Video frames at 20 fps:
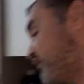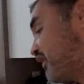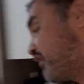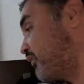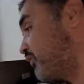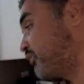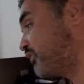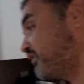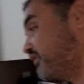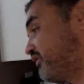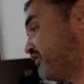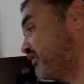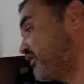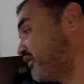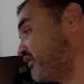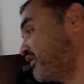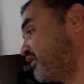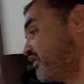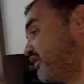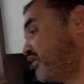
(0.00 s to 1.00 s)
not
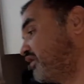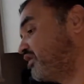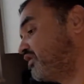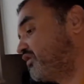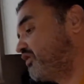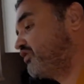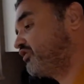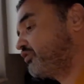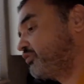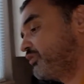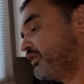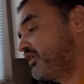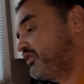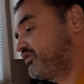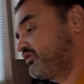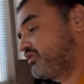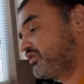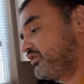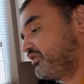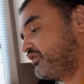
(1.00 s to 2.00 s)
recent,
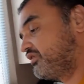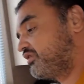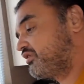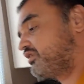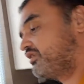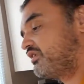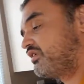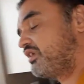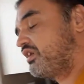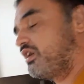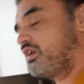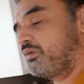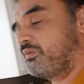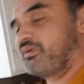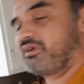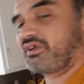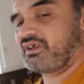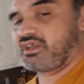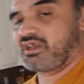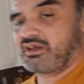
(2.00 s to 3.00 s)
situation uh,
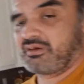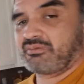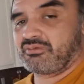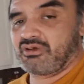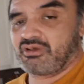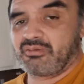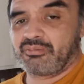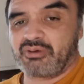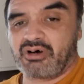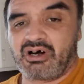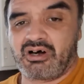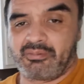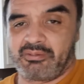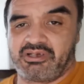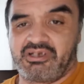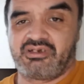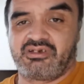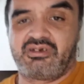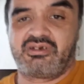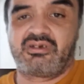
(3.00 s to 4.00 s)
when it came to the
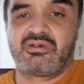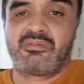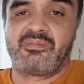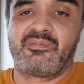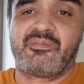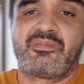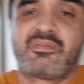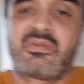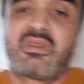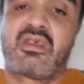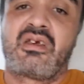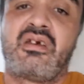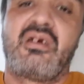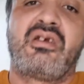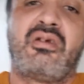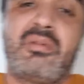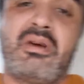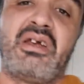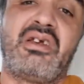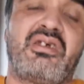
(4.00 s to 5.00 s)
bombings.
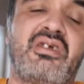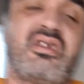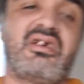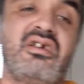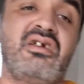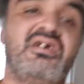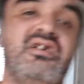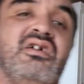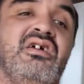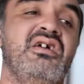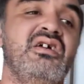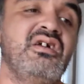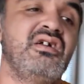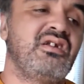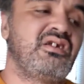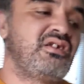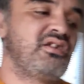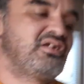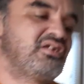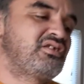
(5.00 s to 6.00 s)
And basically,
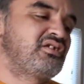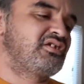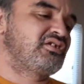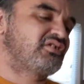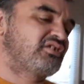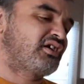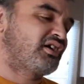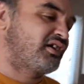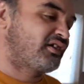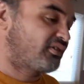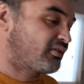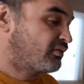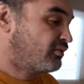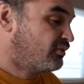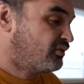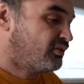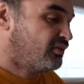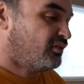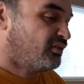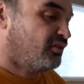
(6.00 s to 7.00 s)
Disney's like,
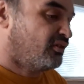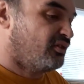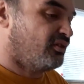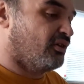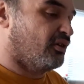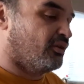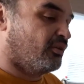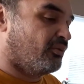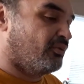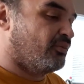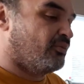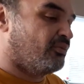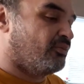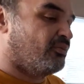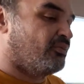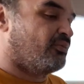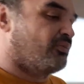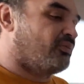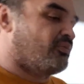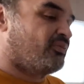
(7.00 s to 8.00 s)
you know,
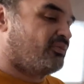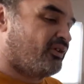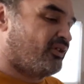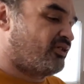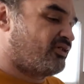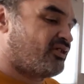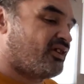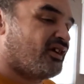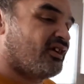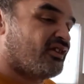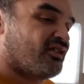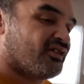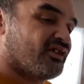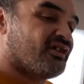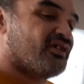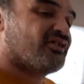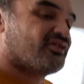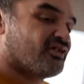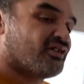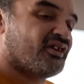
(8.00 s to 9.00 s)
let's take
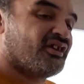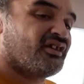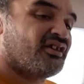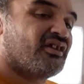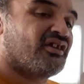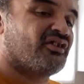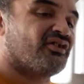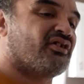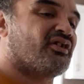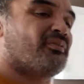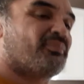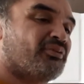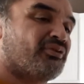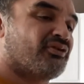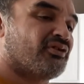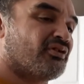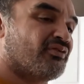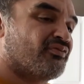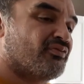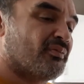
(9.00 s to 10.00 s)
this and any other
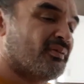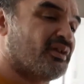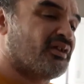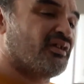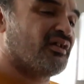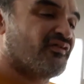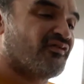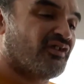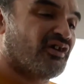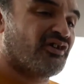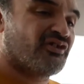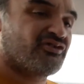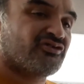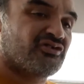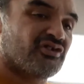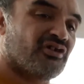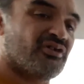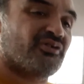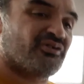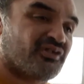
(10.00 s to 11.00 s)
episode from any of our
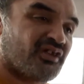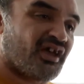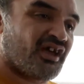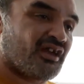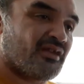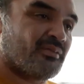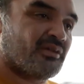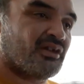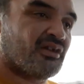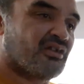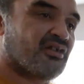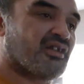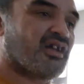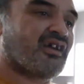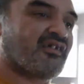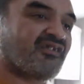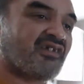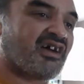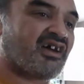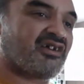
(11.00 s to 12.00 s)
shows, animated or
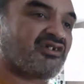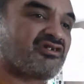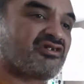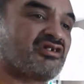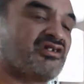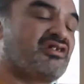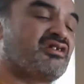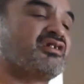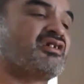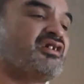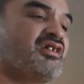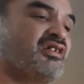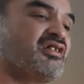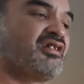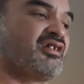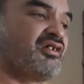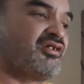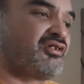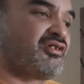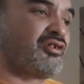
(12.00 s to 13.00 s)
live action,
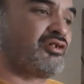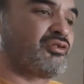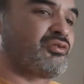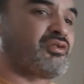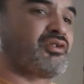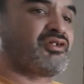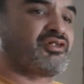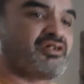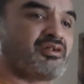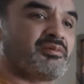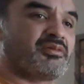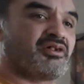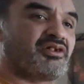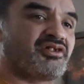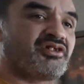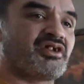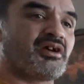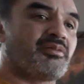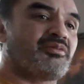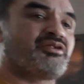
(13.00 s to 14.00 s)
that deals with a similar
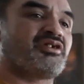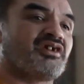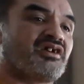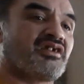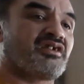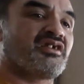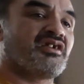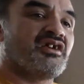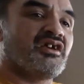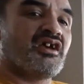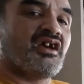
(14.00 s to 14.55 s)
subject,